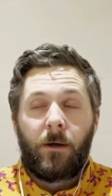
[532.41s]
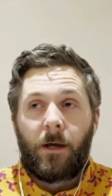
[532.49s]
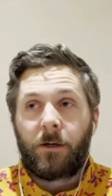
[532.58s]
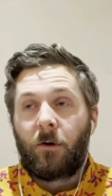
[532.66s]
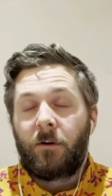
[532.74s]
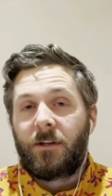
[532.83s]

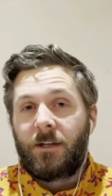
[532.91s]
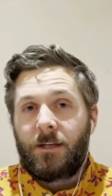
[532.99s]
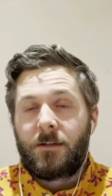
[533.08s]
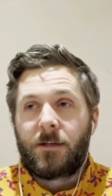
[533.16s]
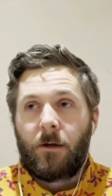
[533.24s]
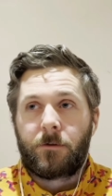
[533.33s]
and go to the E
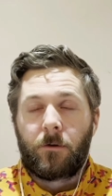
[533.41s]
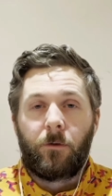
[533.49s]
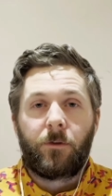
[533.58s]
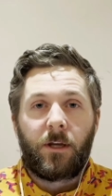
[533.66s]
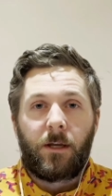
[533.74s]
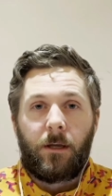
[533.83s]
sound, so
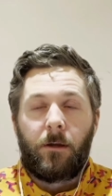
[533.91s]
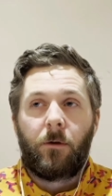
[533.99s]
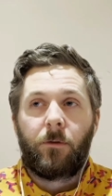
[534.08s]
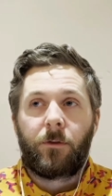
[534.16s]
the.